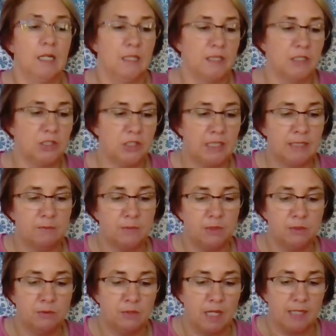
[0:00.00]
The sheep
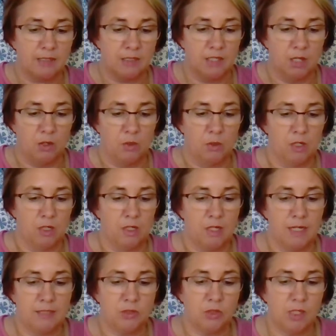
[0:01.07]
soon got to know her
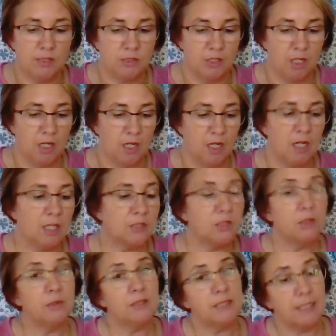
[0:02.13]
and trust her. So
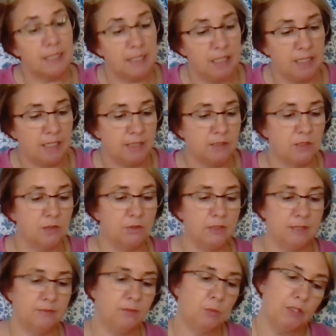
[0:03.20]
did the geese, who
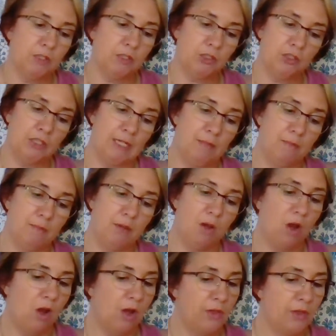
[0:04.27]
lived with the sheep.
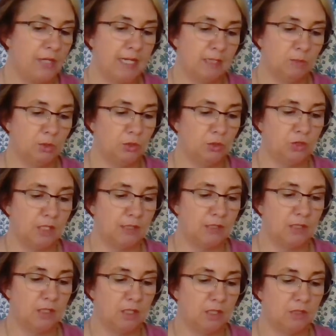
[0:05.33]
All the animals
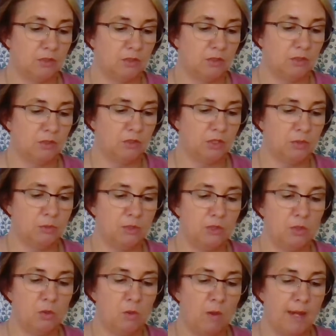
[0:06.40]
trusted her, so she was
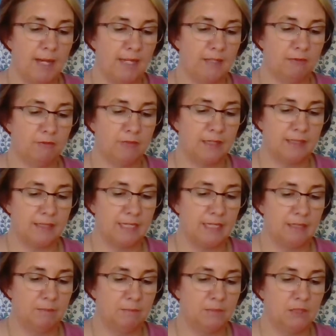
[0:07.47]
so quiet and
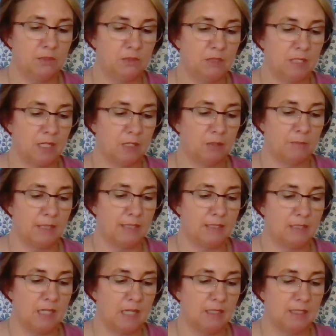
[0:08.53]
friendly. Mr. Zuckerman did
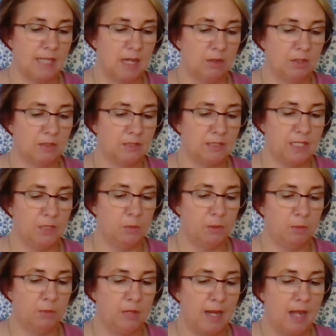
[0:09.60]
not allow her to take
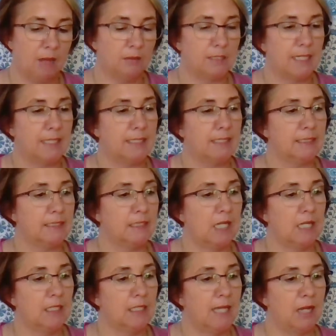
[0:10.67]
Wilbur out, and he did
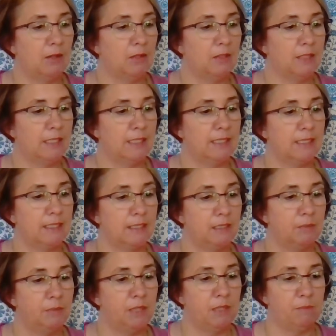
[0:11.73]
not allow her to get into the
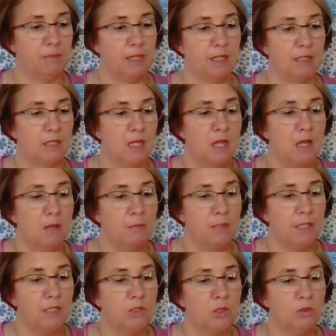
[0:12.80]
pig pen. But
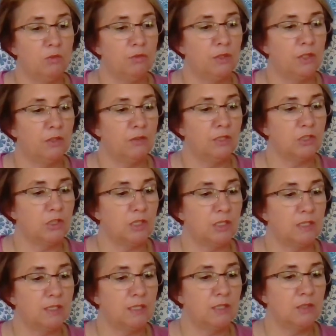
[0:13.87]
he told Fern that she could
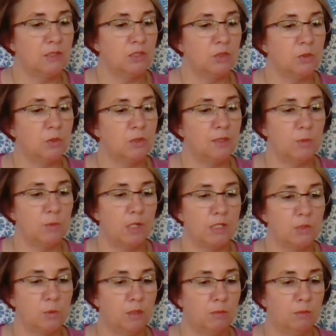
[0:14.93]
sit on the stool and watch
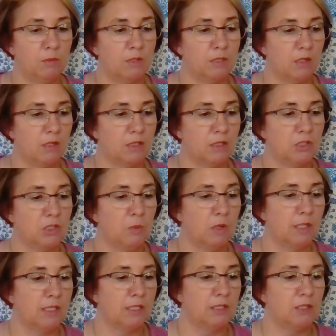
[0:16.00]
Wilbur as long as she
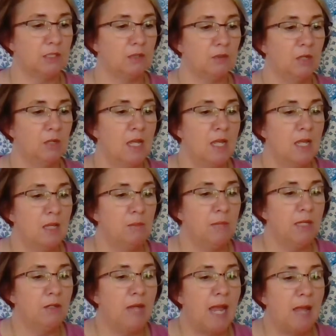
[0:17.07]
wanted to. It
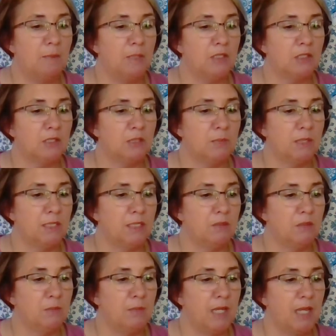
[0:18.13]
made her happy just to be near
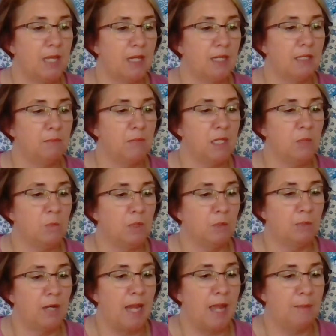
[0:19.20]
the pig, and it made
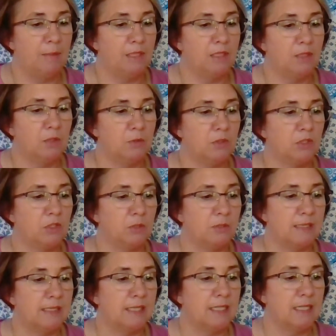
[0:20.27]
Wilbur happy to know that she was
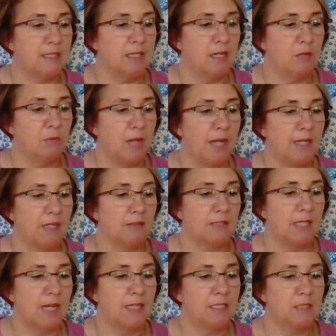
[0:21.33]
sitting there right
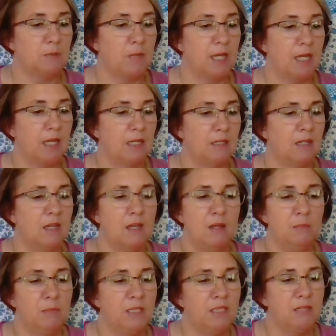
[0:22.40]
outside his pen.
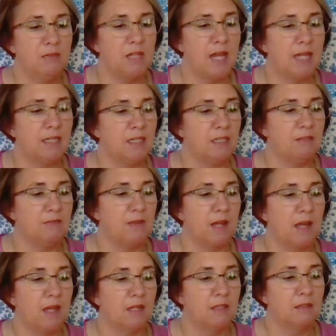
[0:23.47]
But he never had any
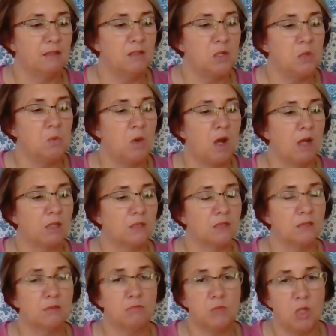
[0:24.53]
fun. No
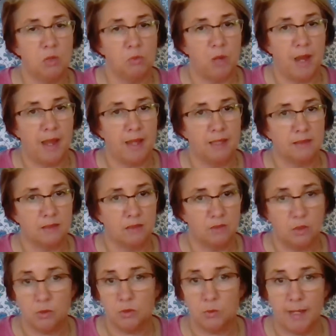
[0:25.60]
walks, no rides,
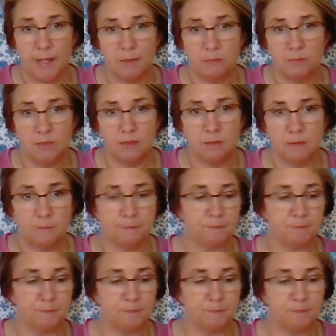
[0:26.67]
no swims.